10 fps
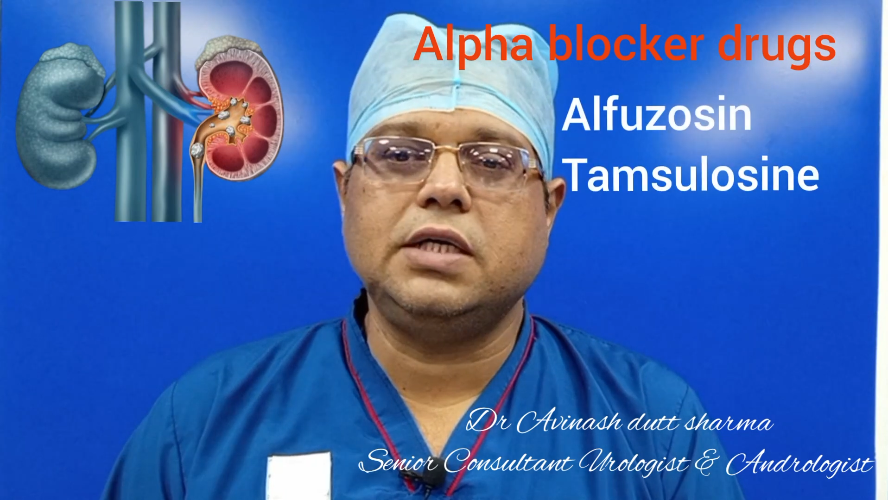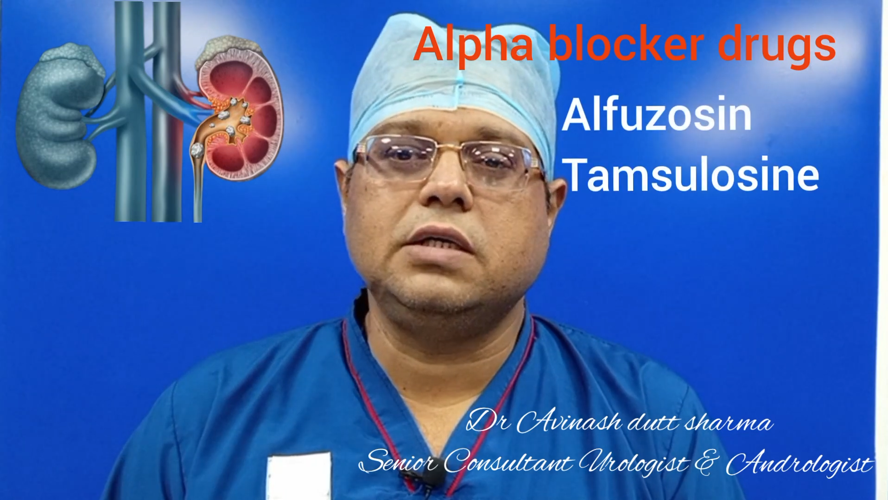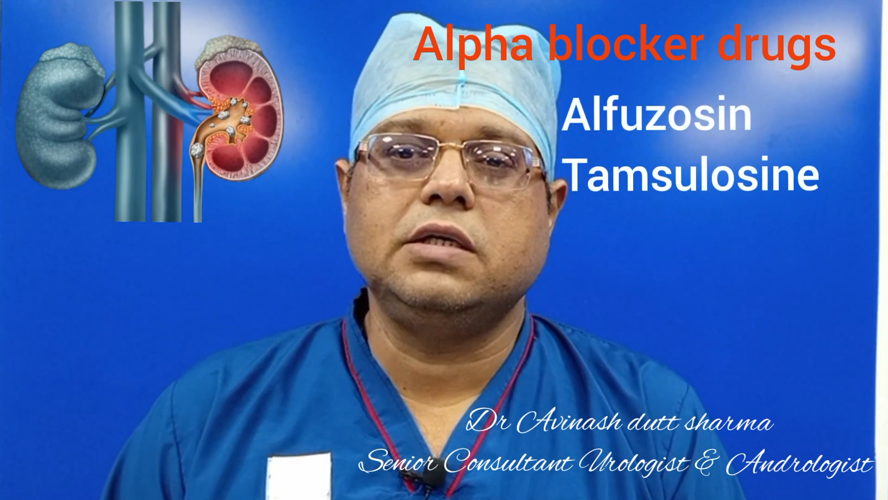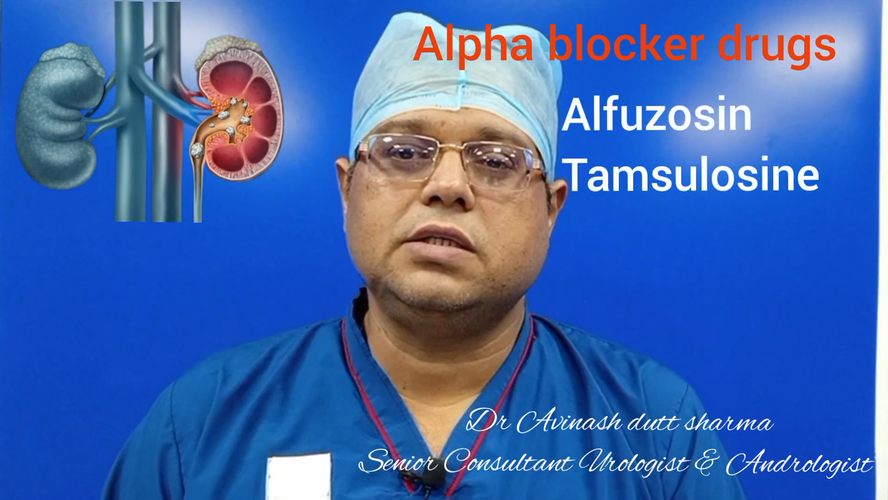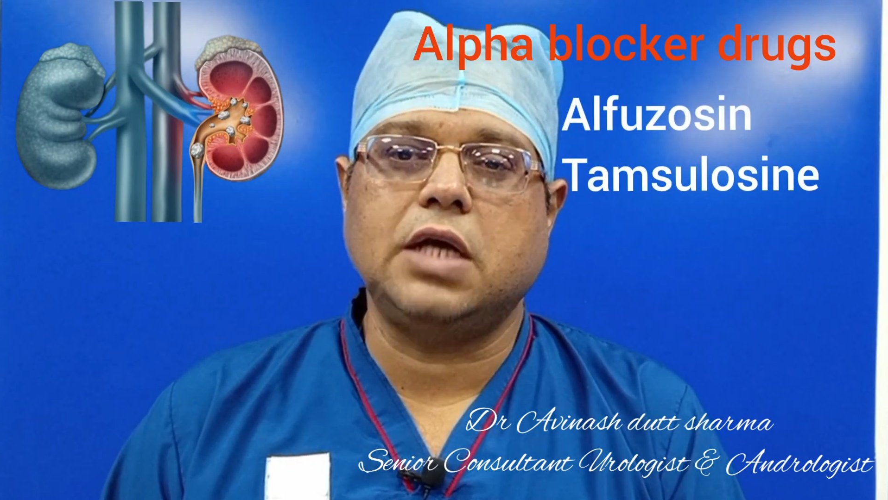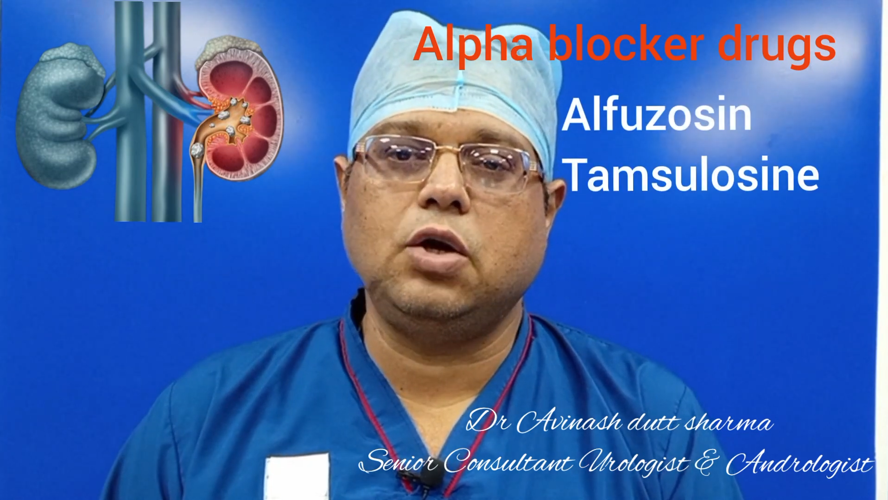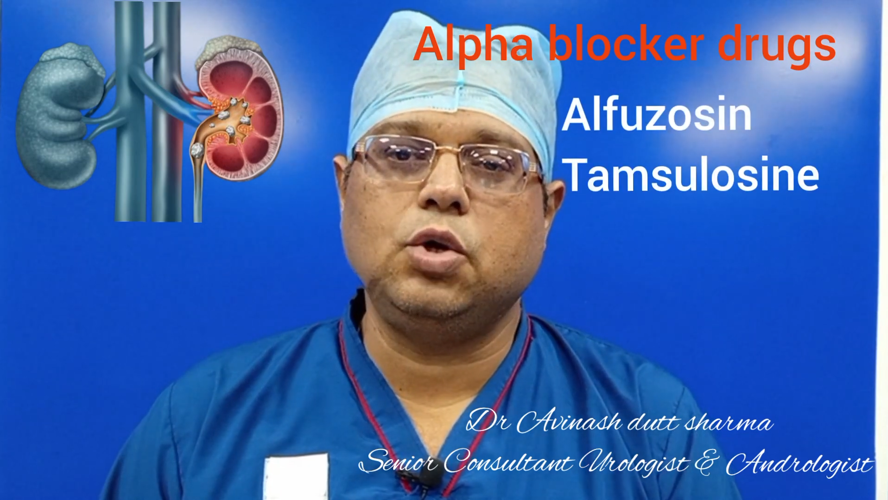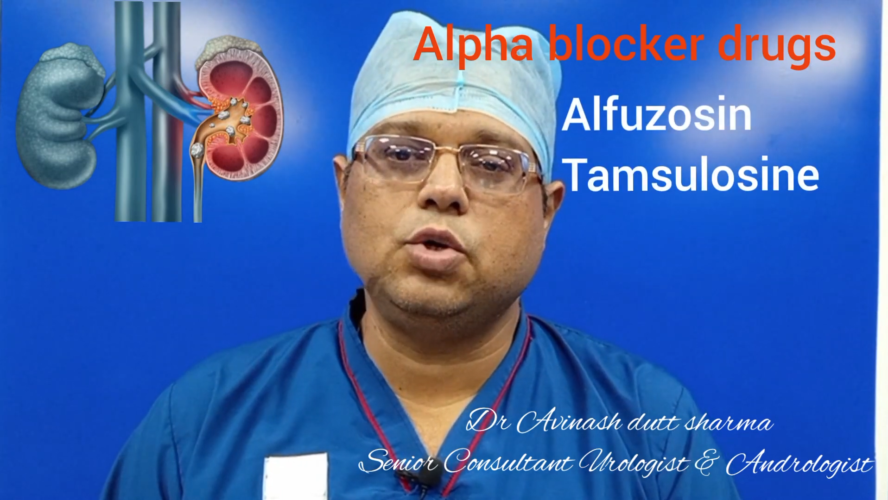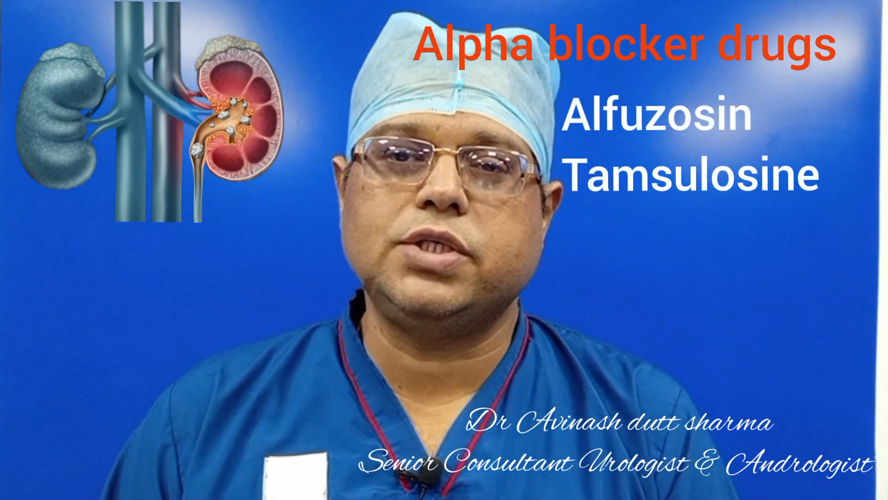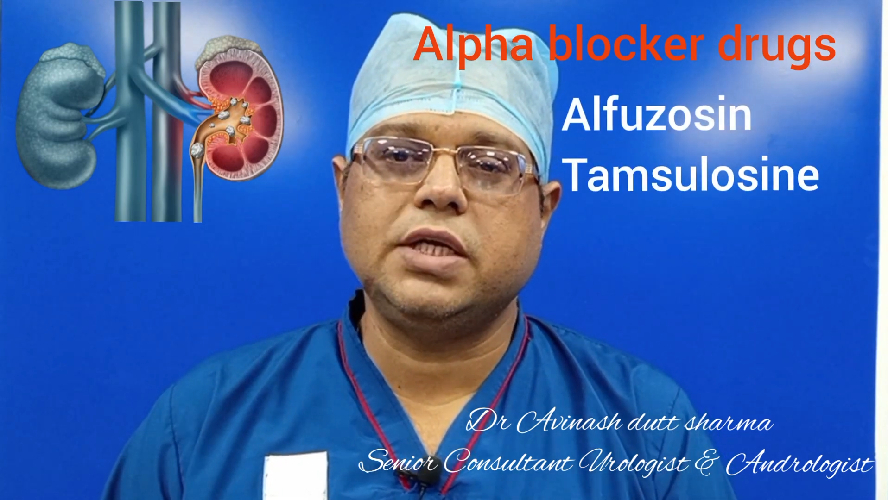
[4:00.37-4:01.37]
and
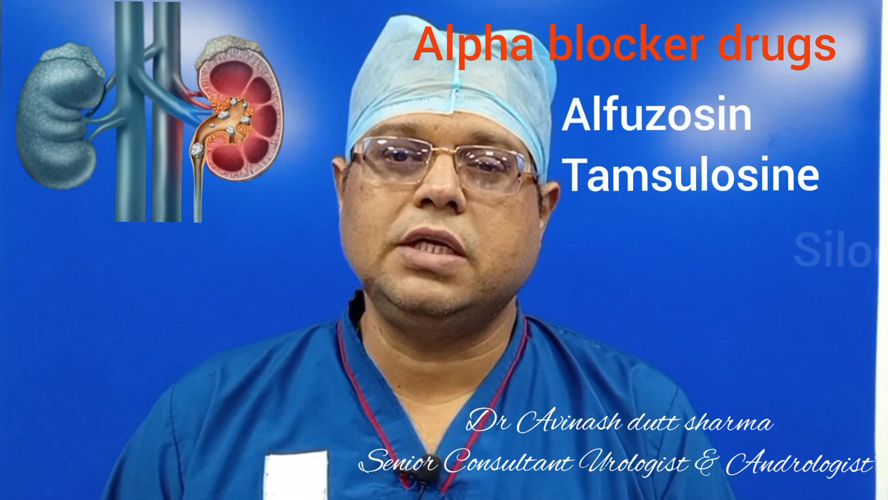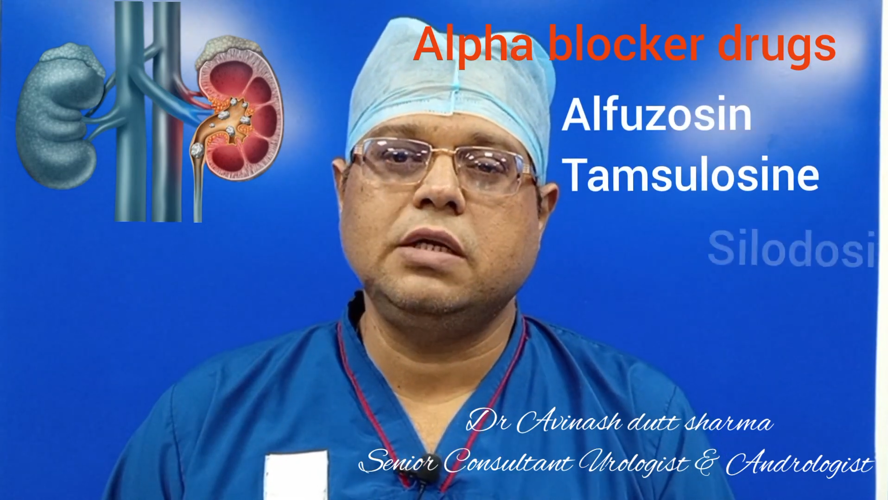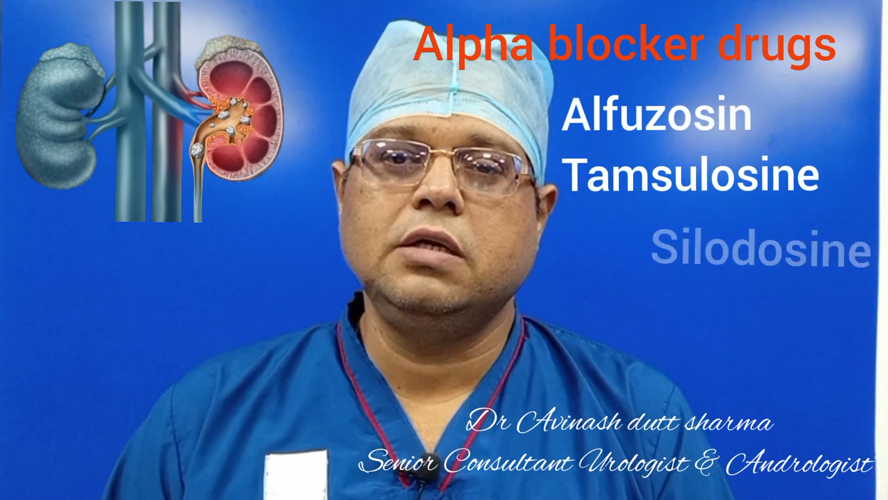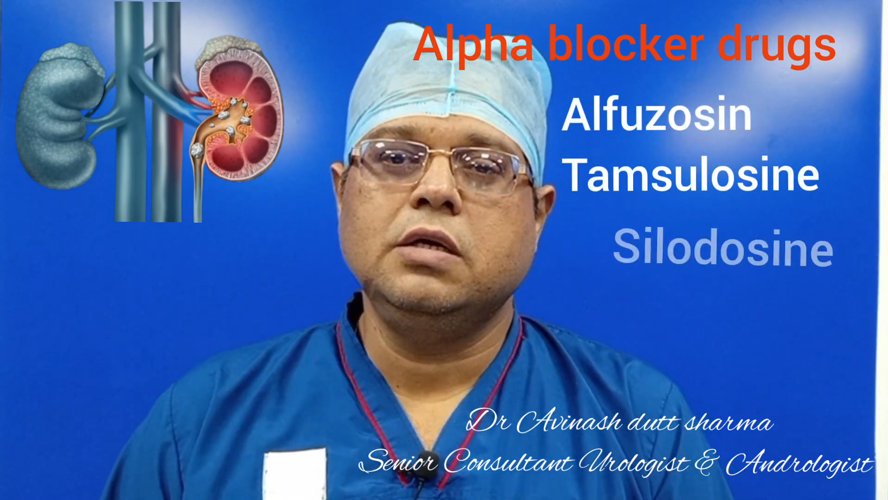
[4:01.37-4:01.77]
Salodosin.